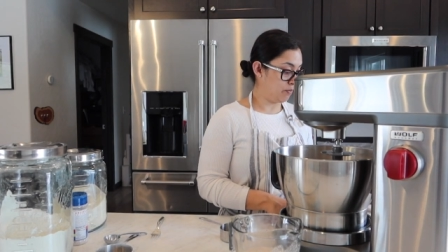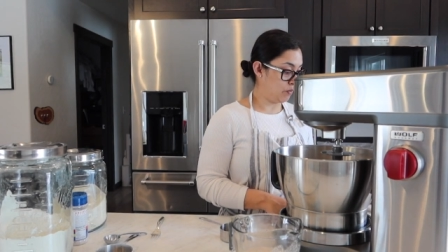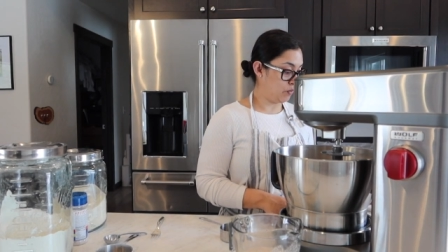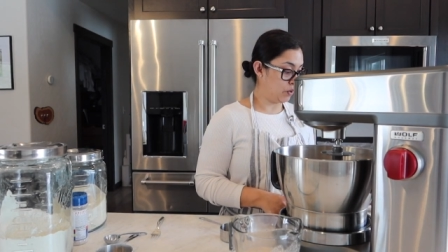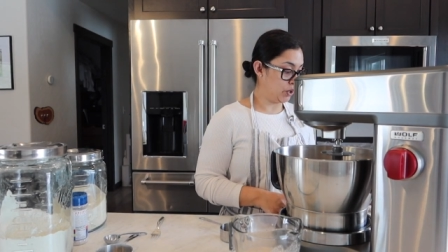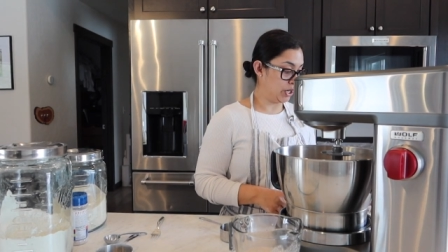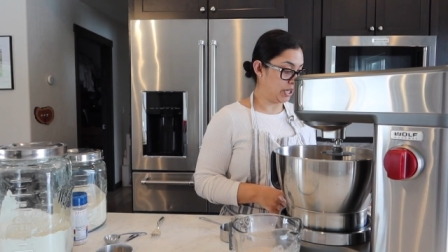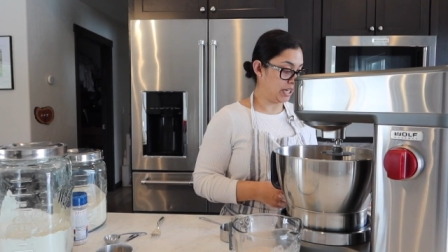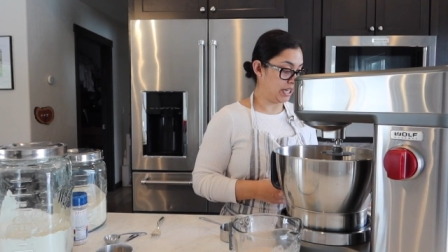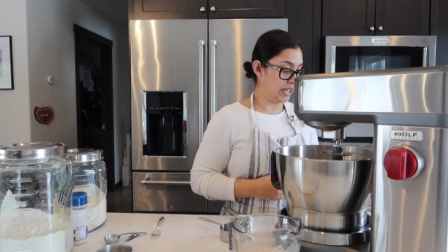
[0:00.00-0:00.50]

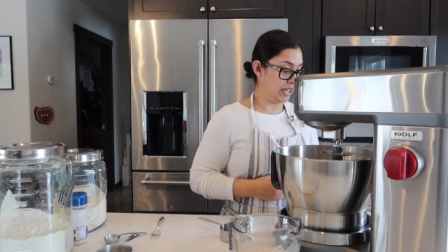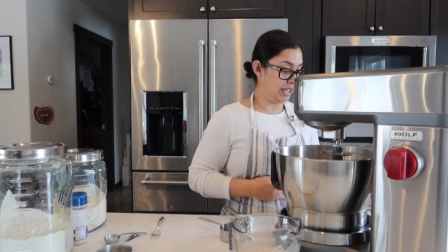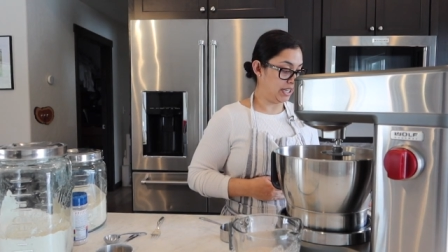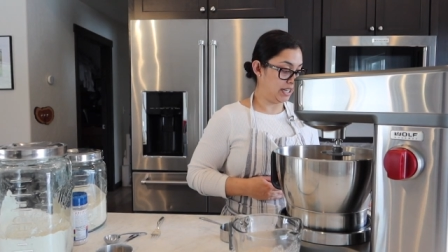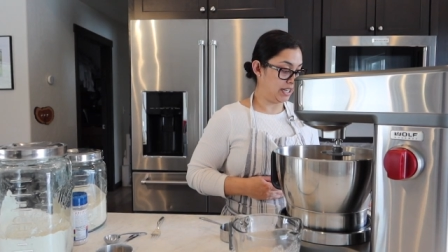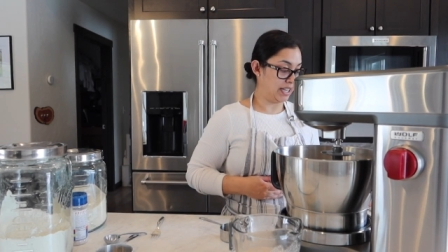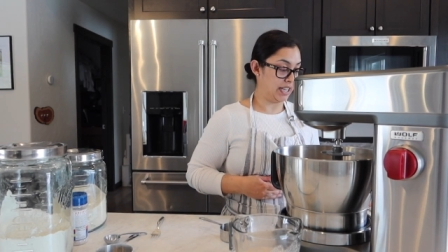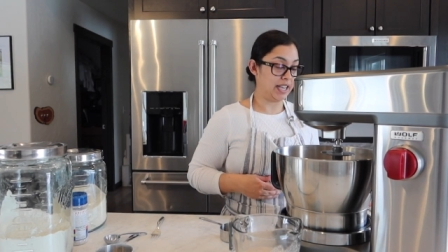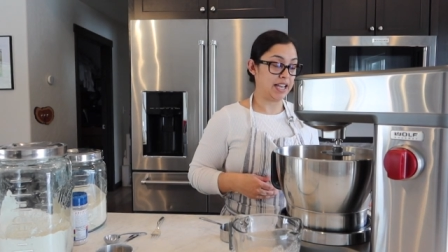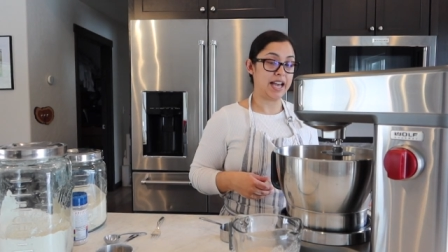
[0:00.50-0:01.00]
we're gonna
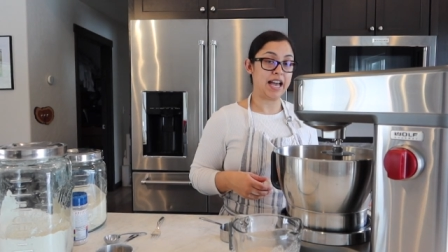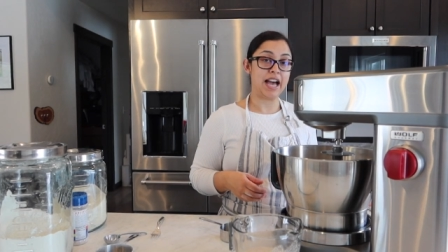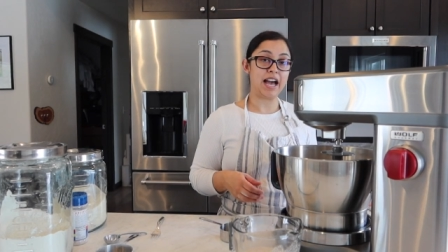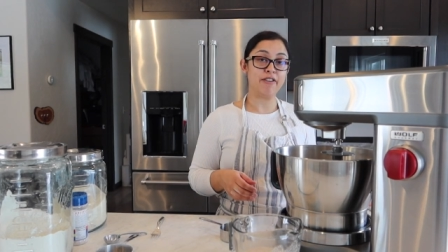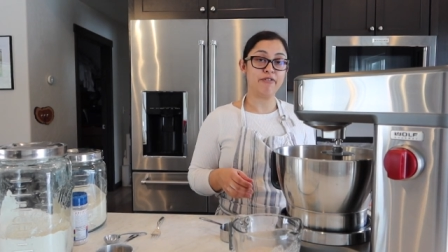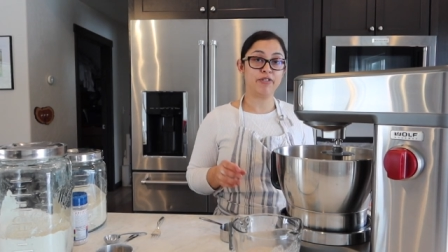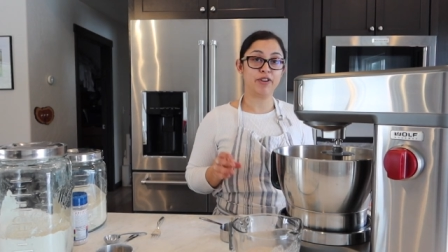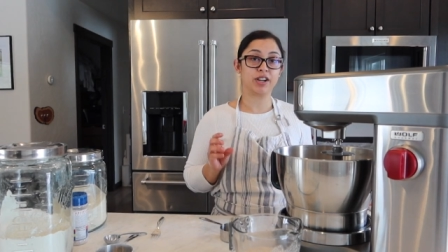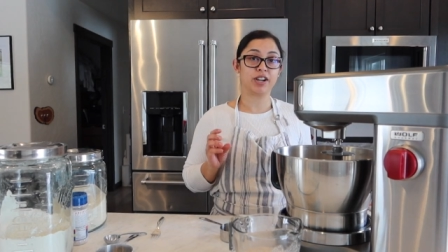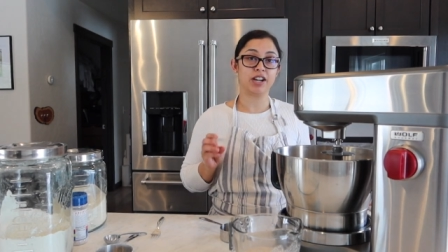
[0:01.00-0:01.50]
need a
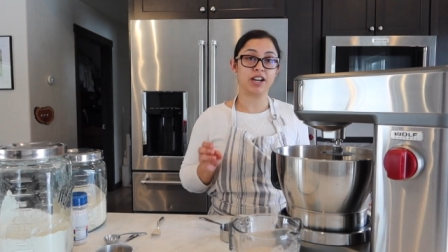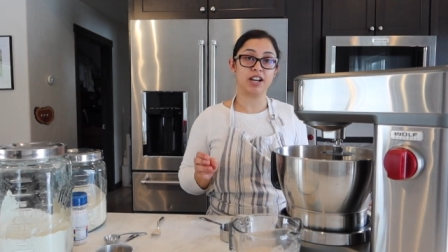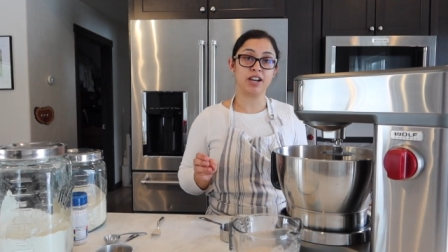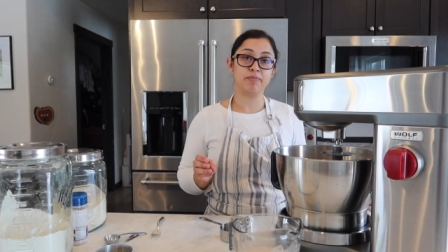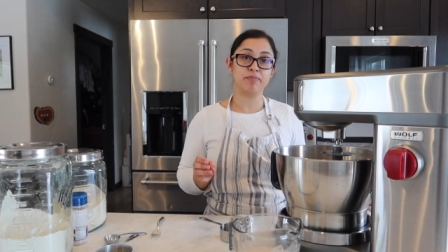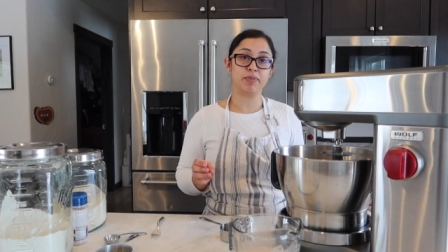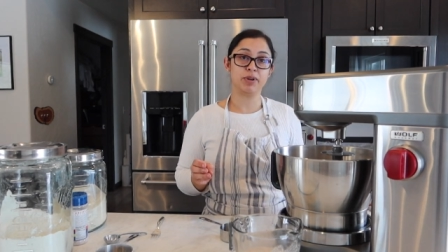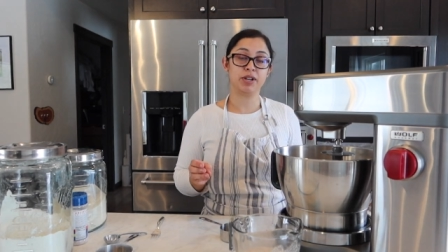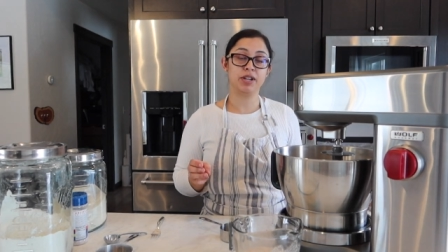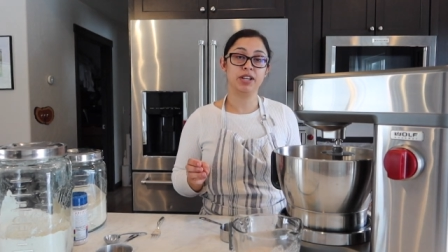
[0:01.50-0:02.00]
half a
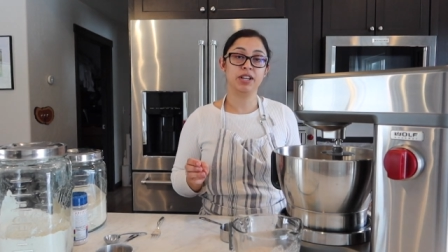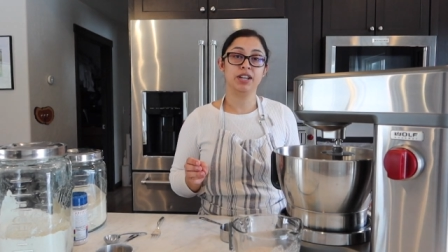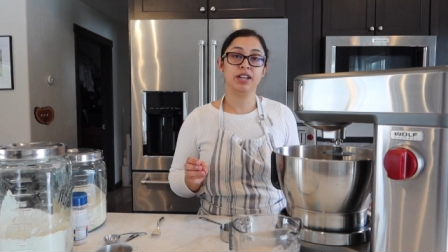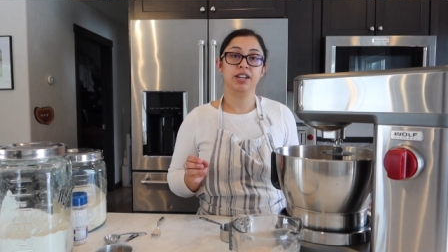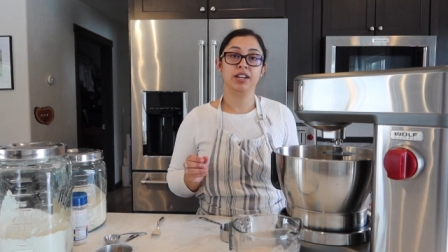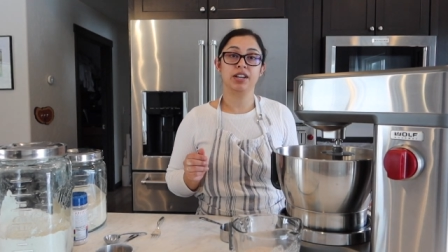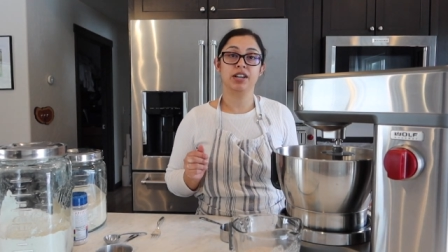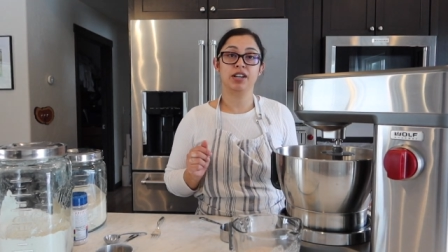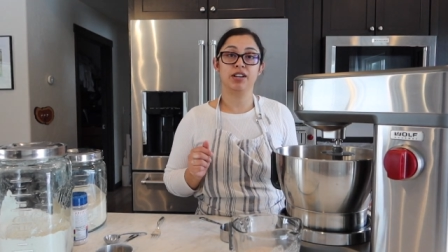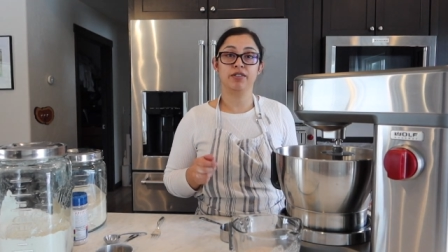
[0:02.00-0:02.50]
cup
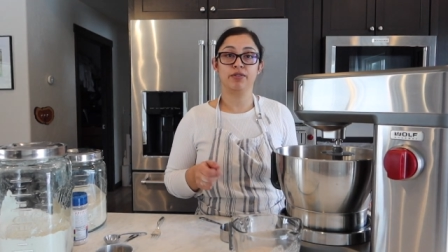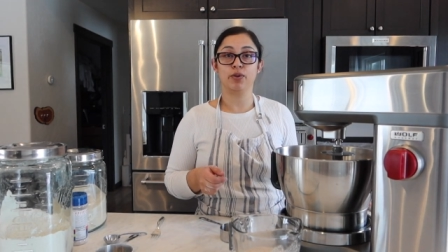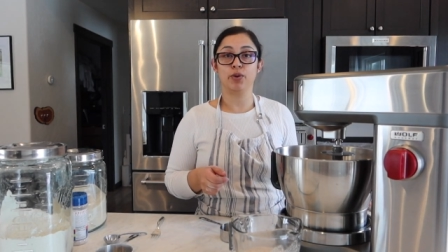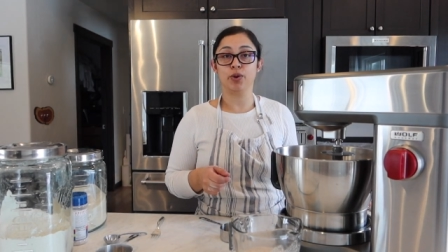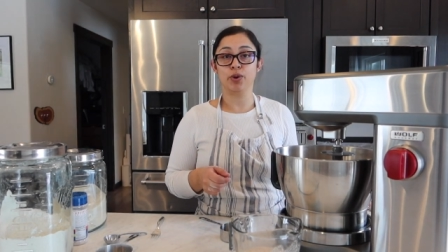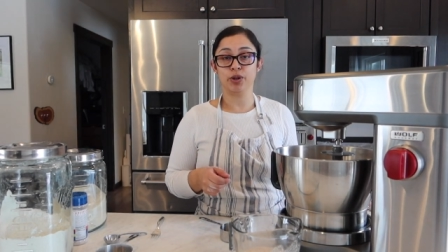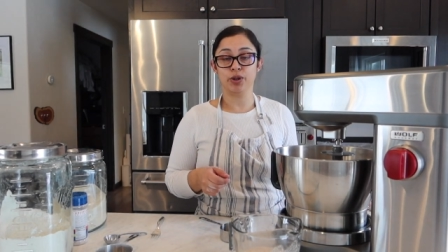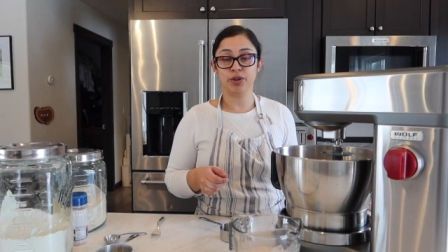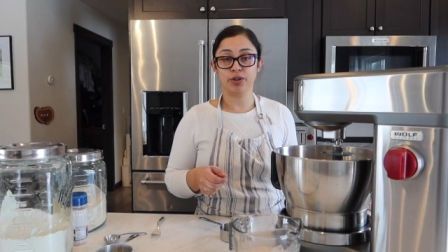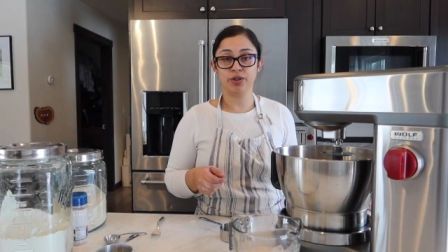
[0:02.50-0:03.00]
of
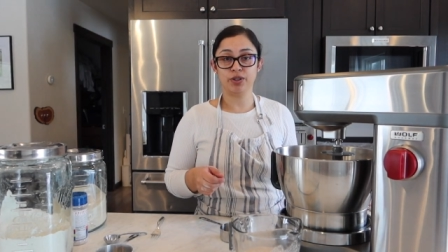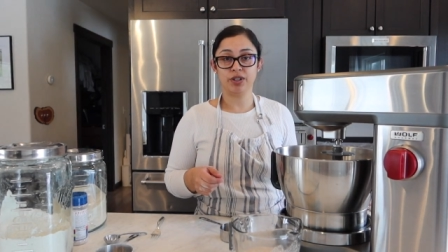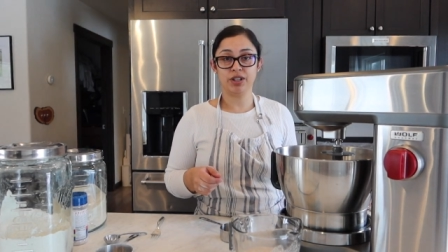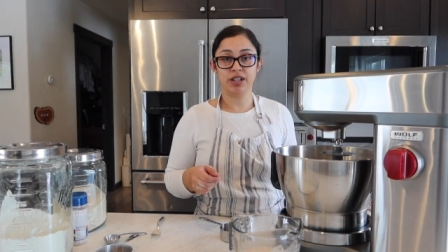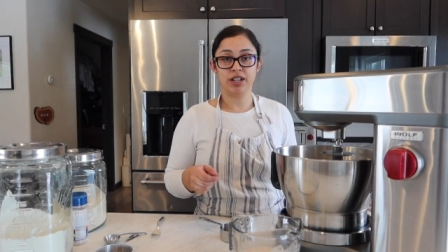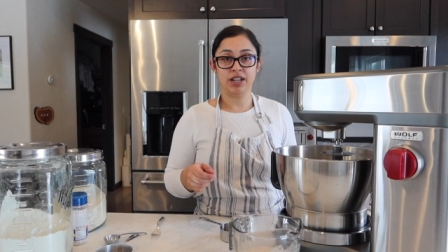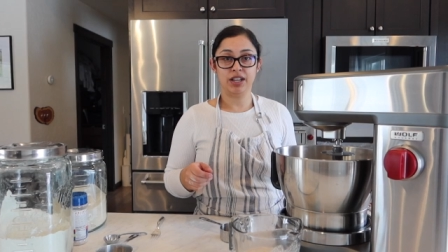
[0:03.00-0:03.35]
oil.